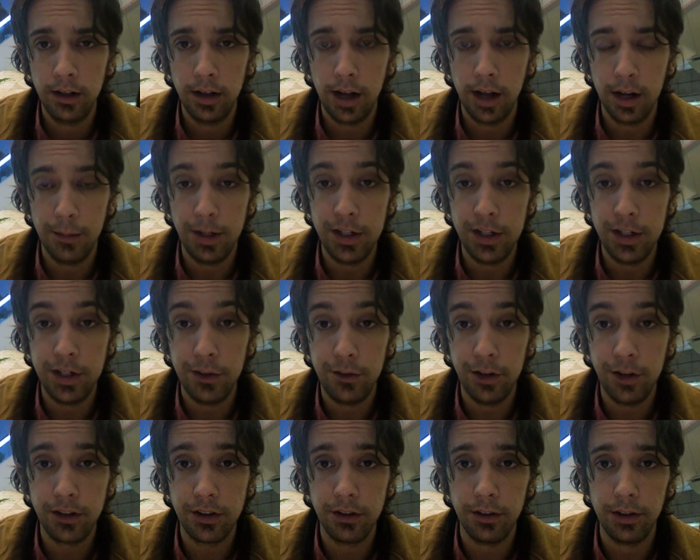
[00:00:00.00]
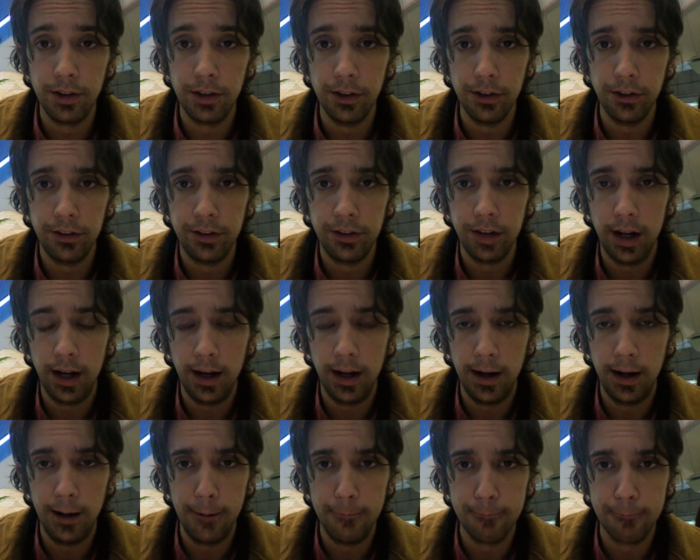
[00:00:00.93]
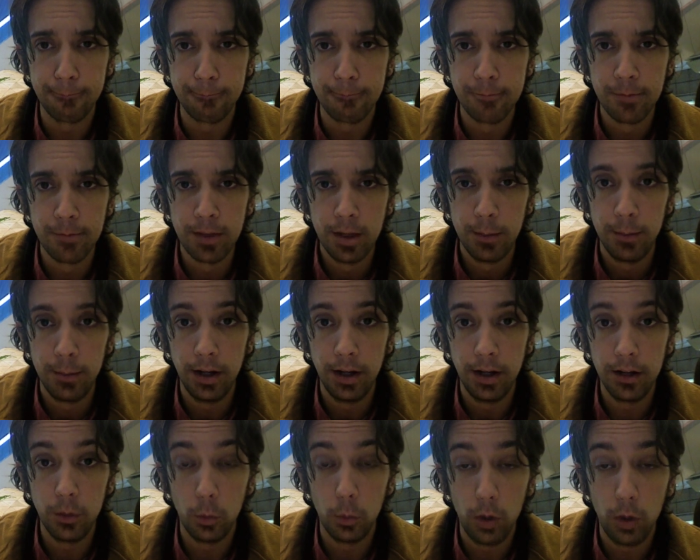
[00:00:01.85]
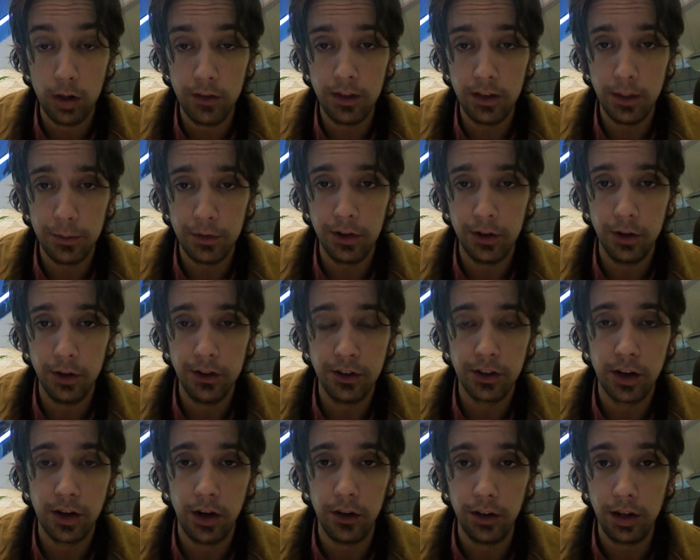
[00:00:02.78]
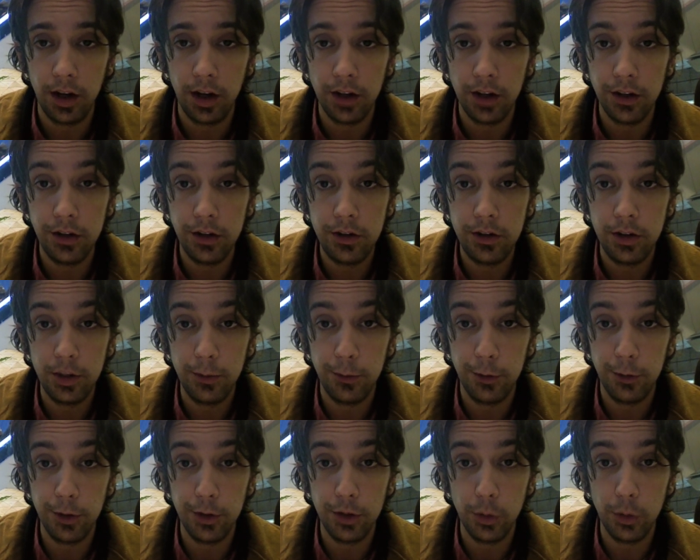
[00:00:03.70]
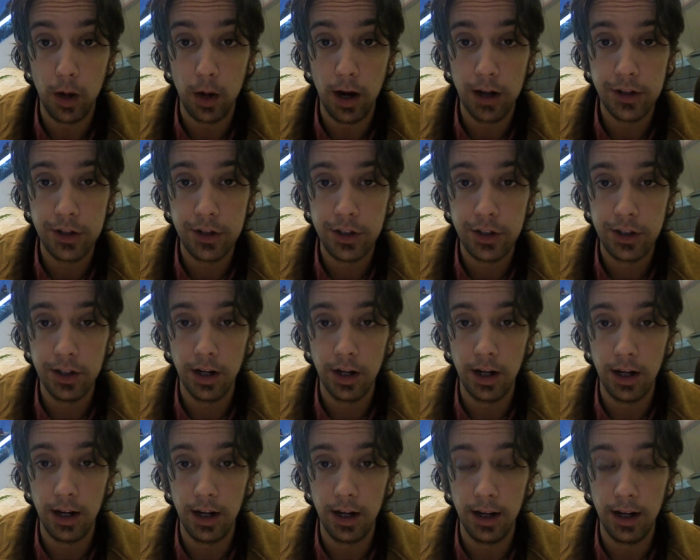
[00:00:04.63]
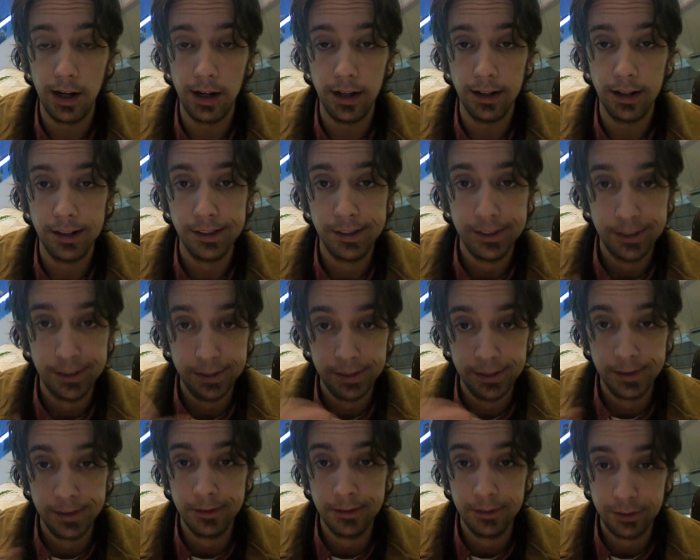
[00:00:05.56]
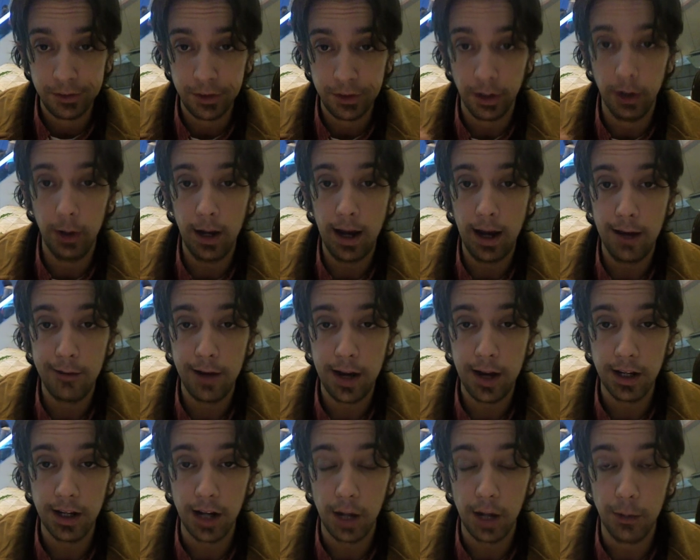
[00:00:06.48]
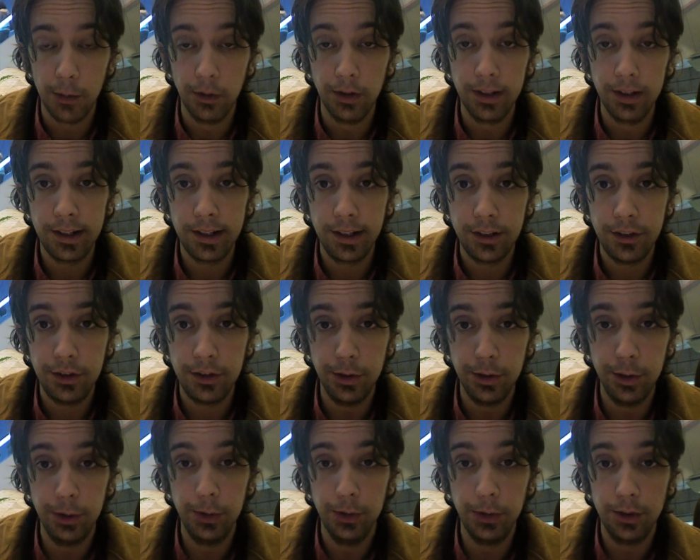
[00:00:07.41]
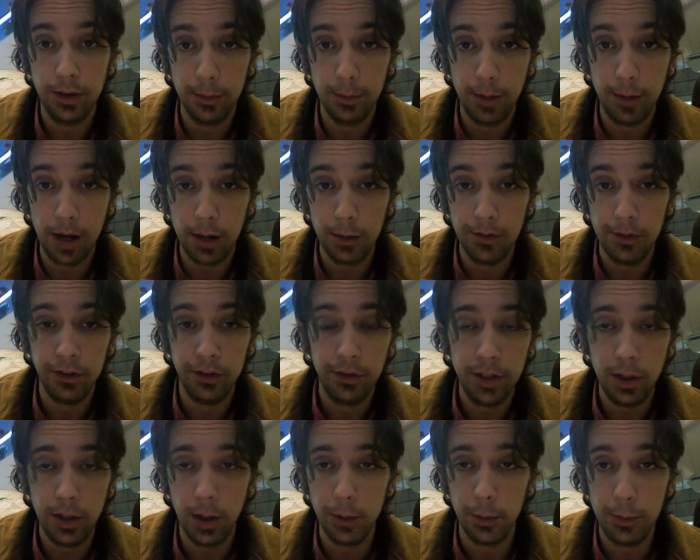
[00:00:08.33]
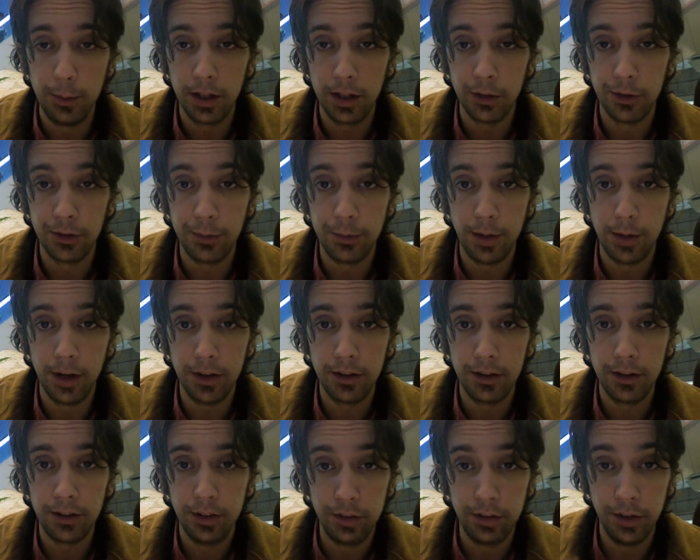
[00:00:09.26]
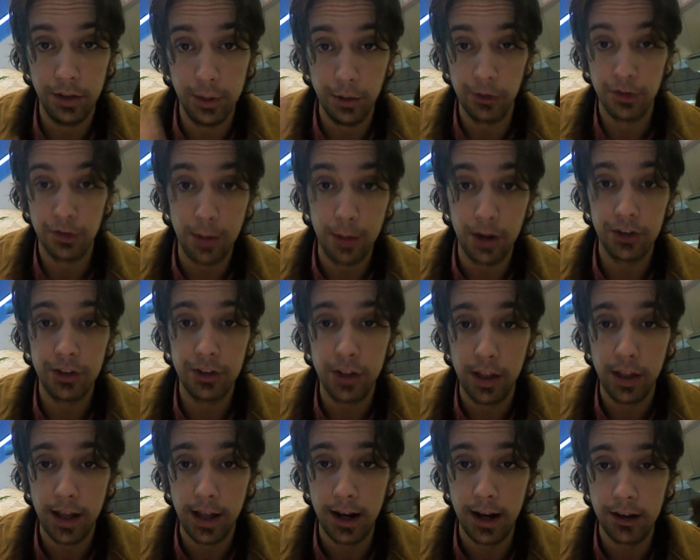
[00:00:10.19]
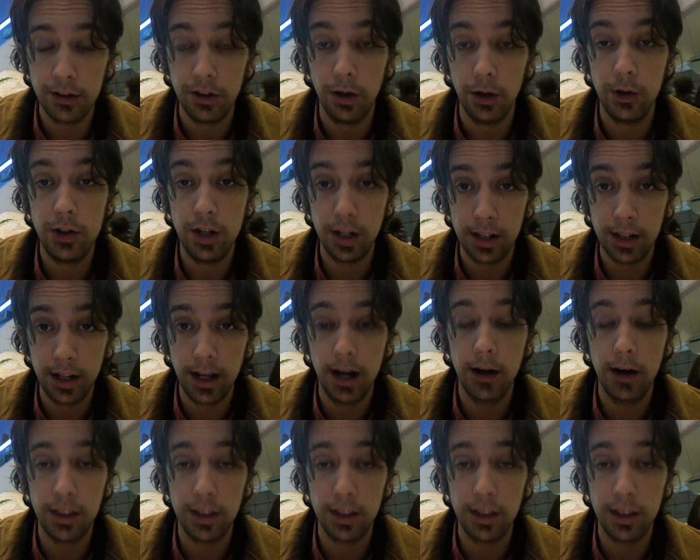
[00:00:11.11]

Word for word: animation festivals. Um, But one of the episodes is currently on YouTube for you to watch. Uh, so have at it. I will link it to the bottom of this video. I will make a response. This video a response to that. So check it out.